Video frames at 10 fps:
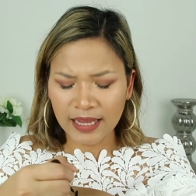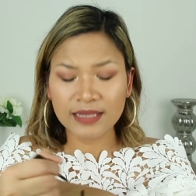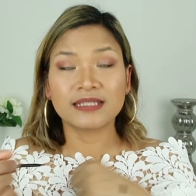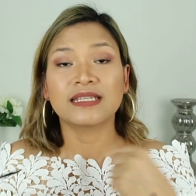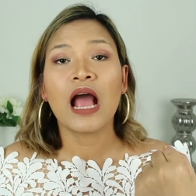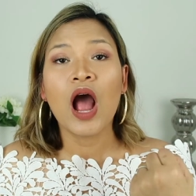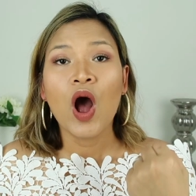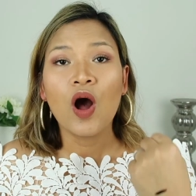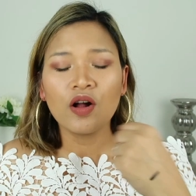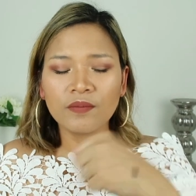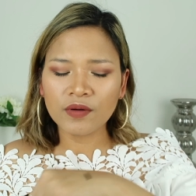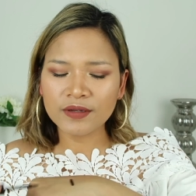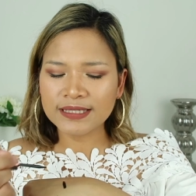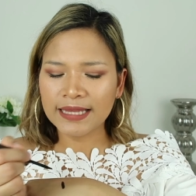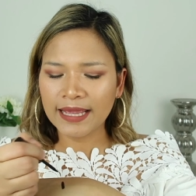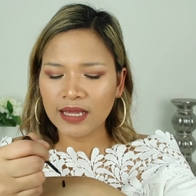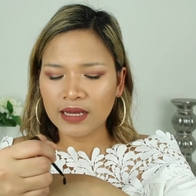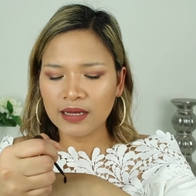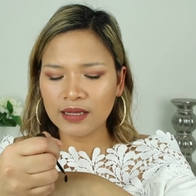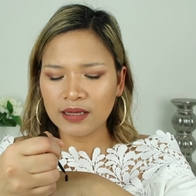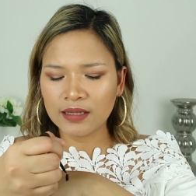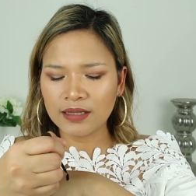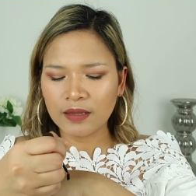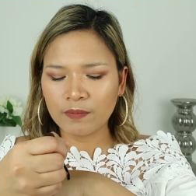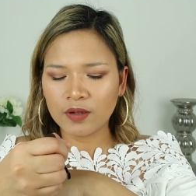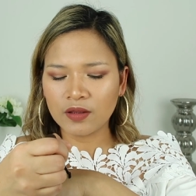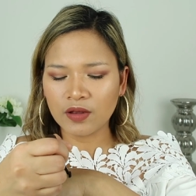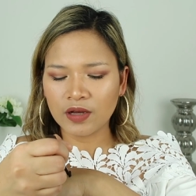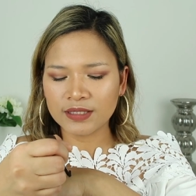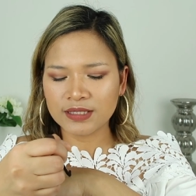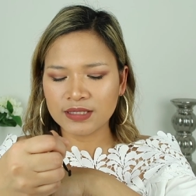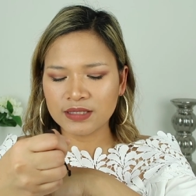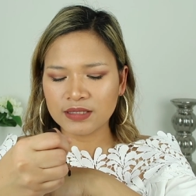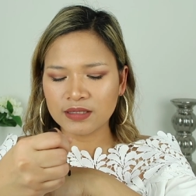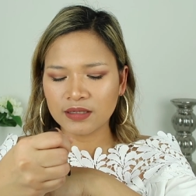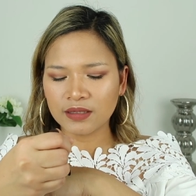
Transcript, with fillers: it's almost like a lip gloss